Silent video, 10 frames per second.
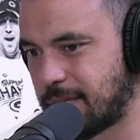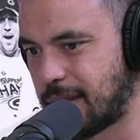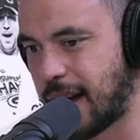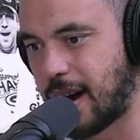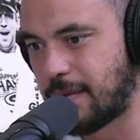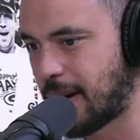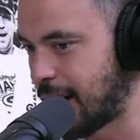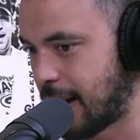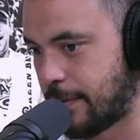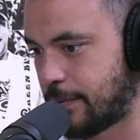like I
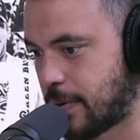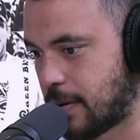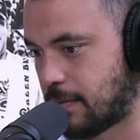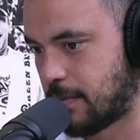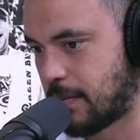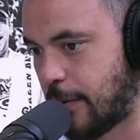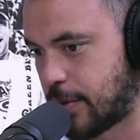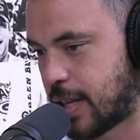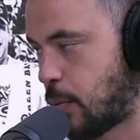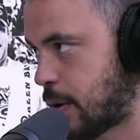love.
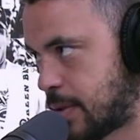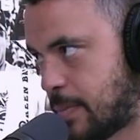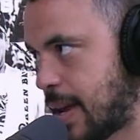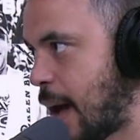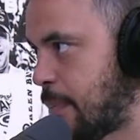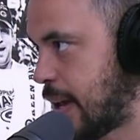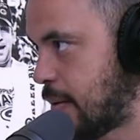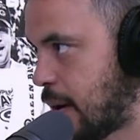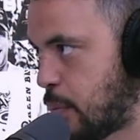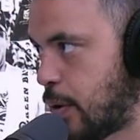Obviously, I want him to be happy
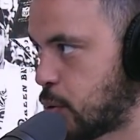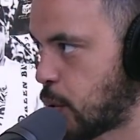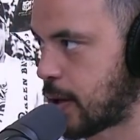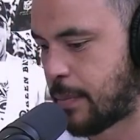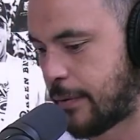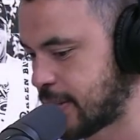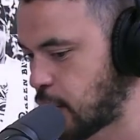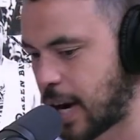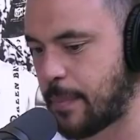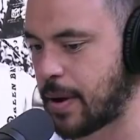and move to a club. If he's
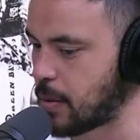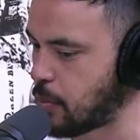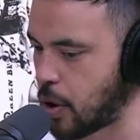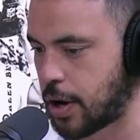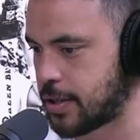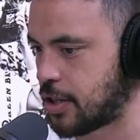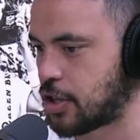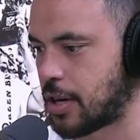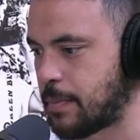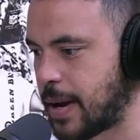not happy at the Broncos, he
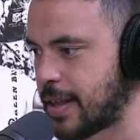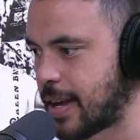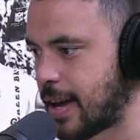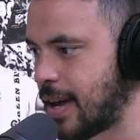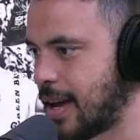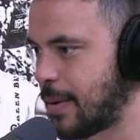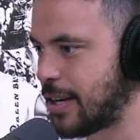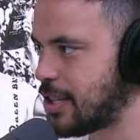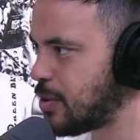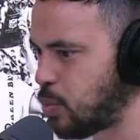shouldn't be there. But
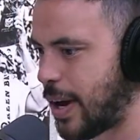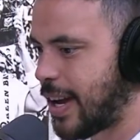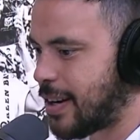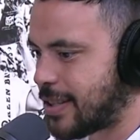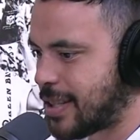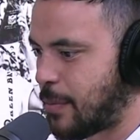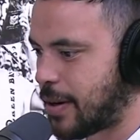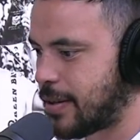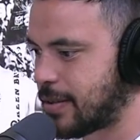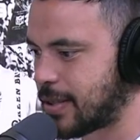it's just weird. Like
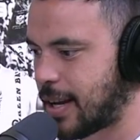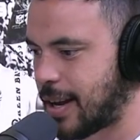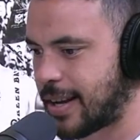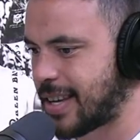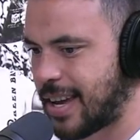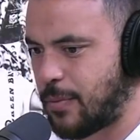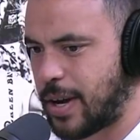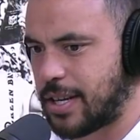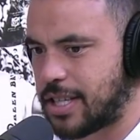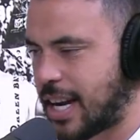say
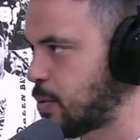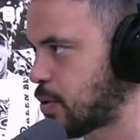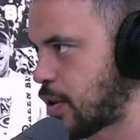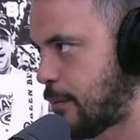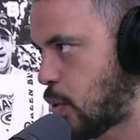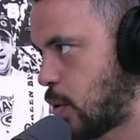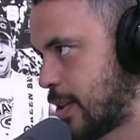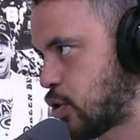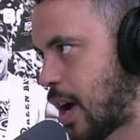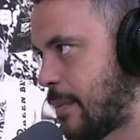when Cheese was going for all this
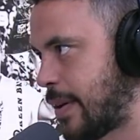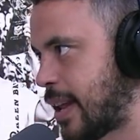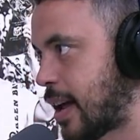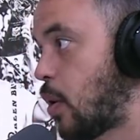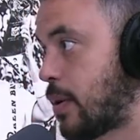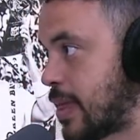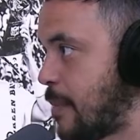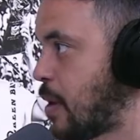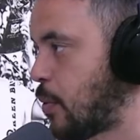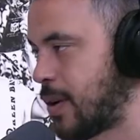drama and they're like, oh, if they
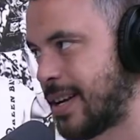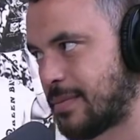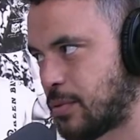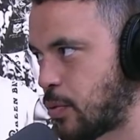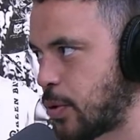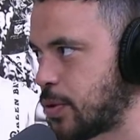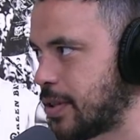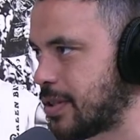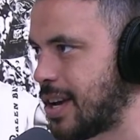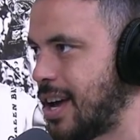might release him to the
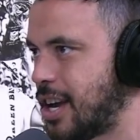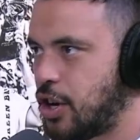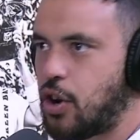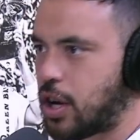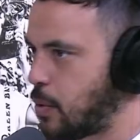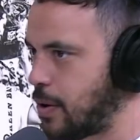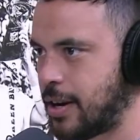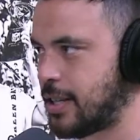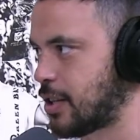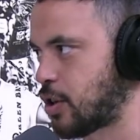Roosters. You're not going to
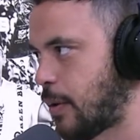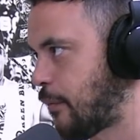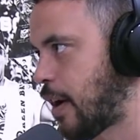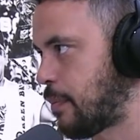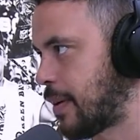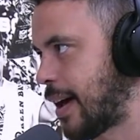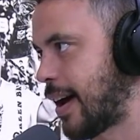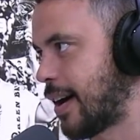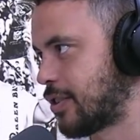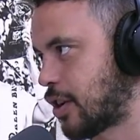release a top 5
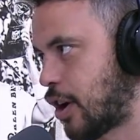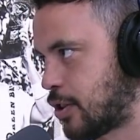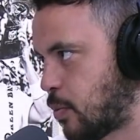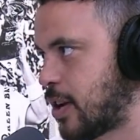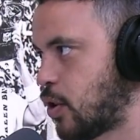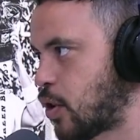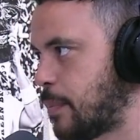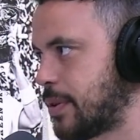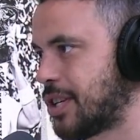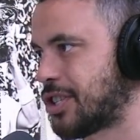player to go to one of your
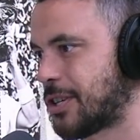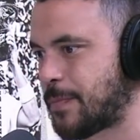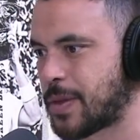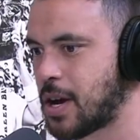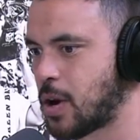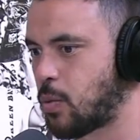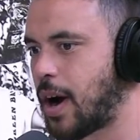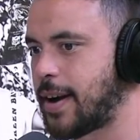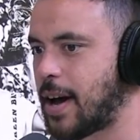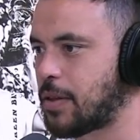competition.
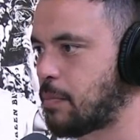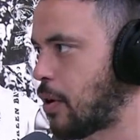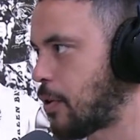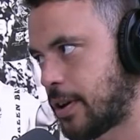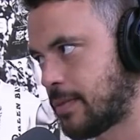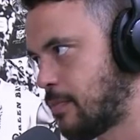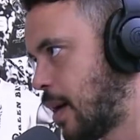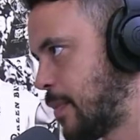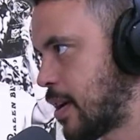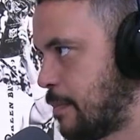Right now, the Broncos
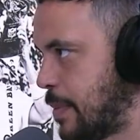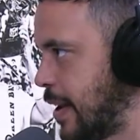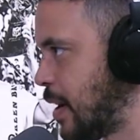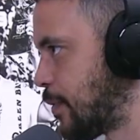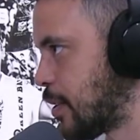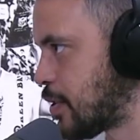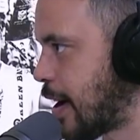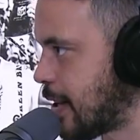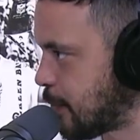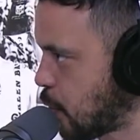might be competing with the
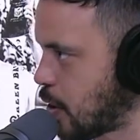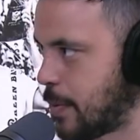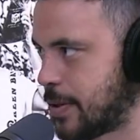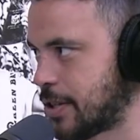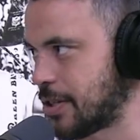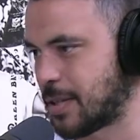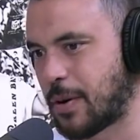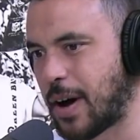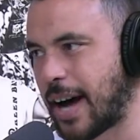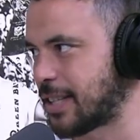Titans for a competition
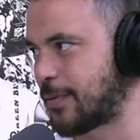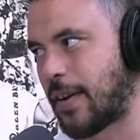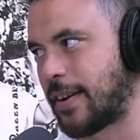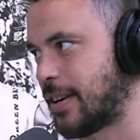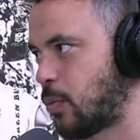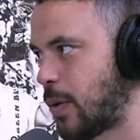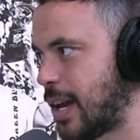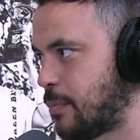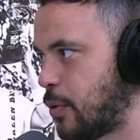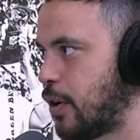spot. I just find it a
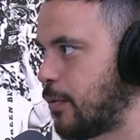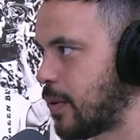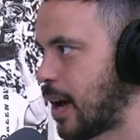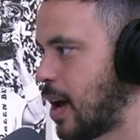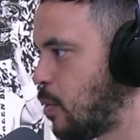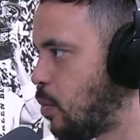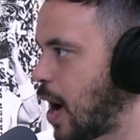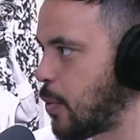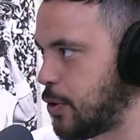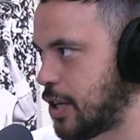weird move. Like, why
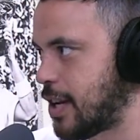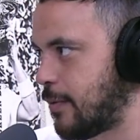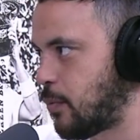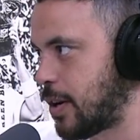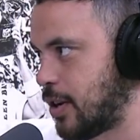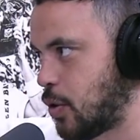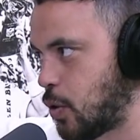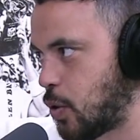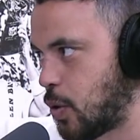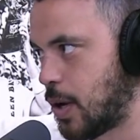would you give
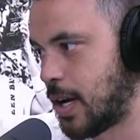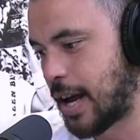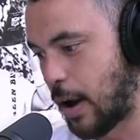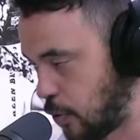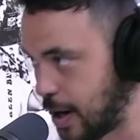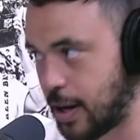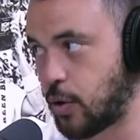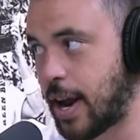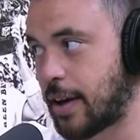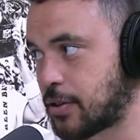a really
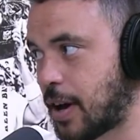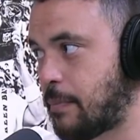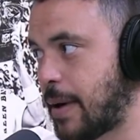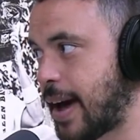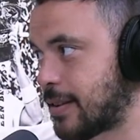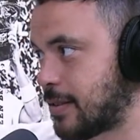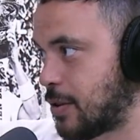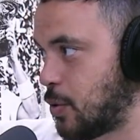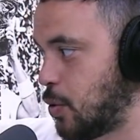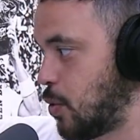good outside back
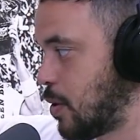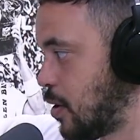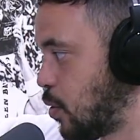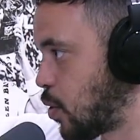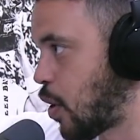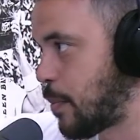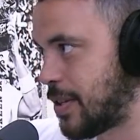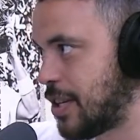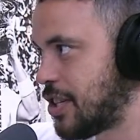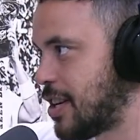to your
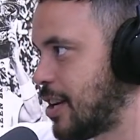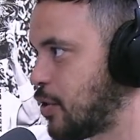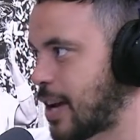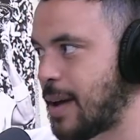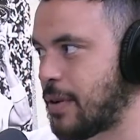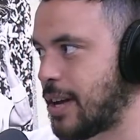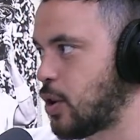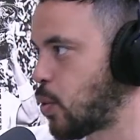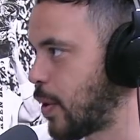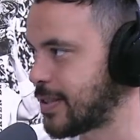competition and your neighbour and your
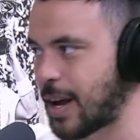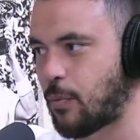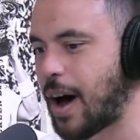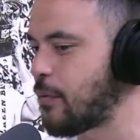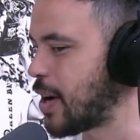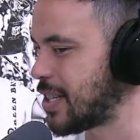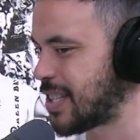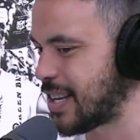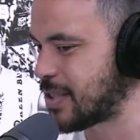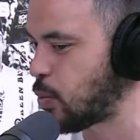Queensland rival? I just
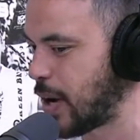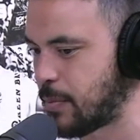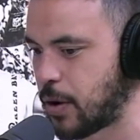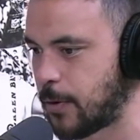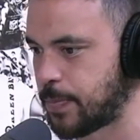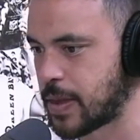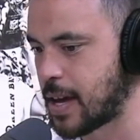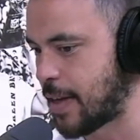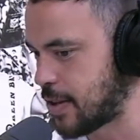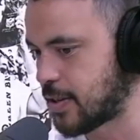think it's a weird move.
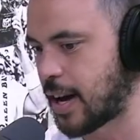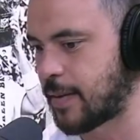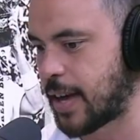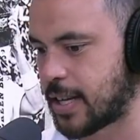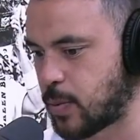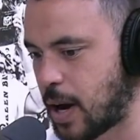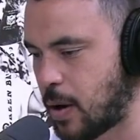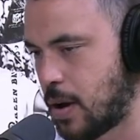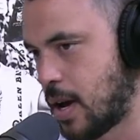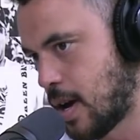Other side of that as
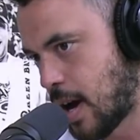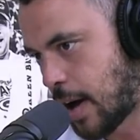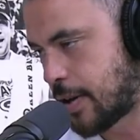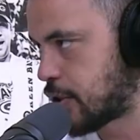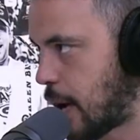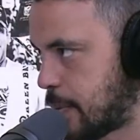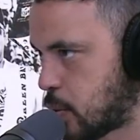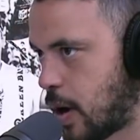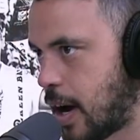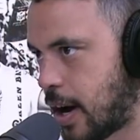well, I think Scope's
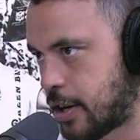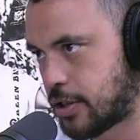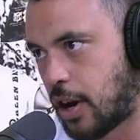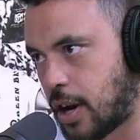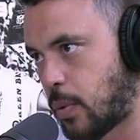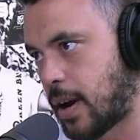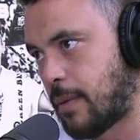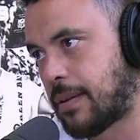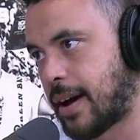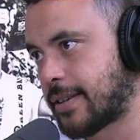right. I just don't know where he
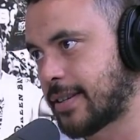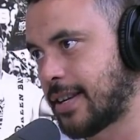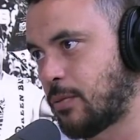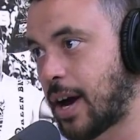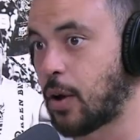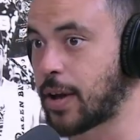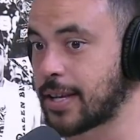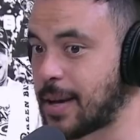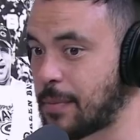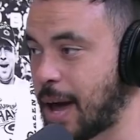plugs in. Where I look at
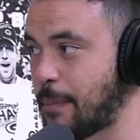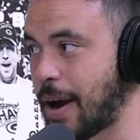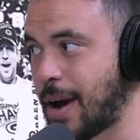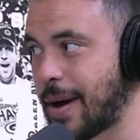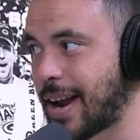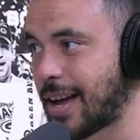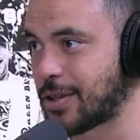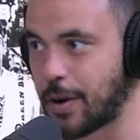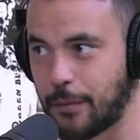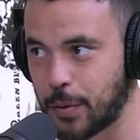someone like Parramatta,
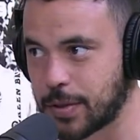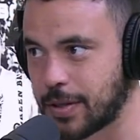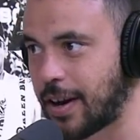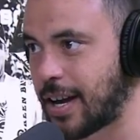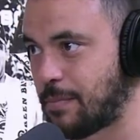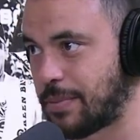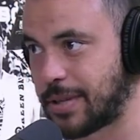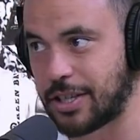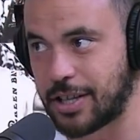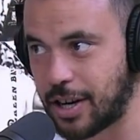top 4 side,
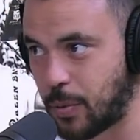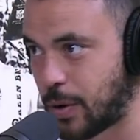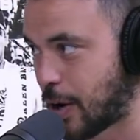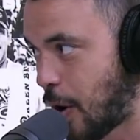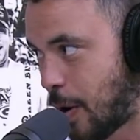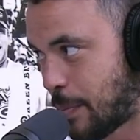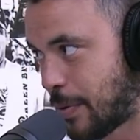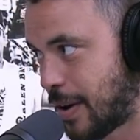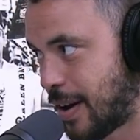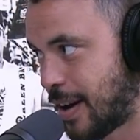potentially going to win a comp,
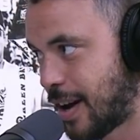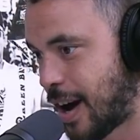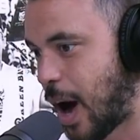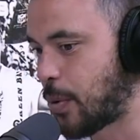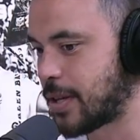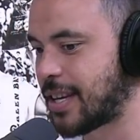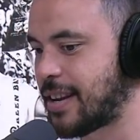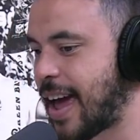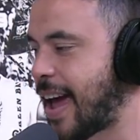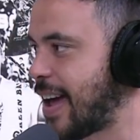I would have seen
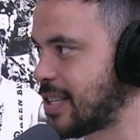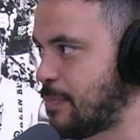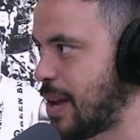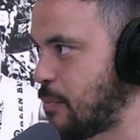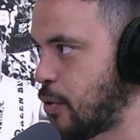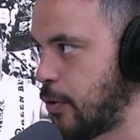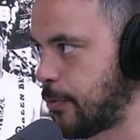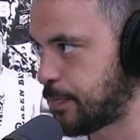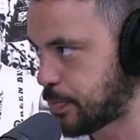that as a better move.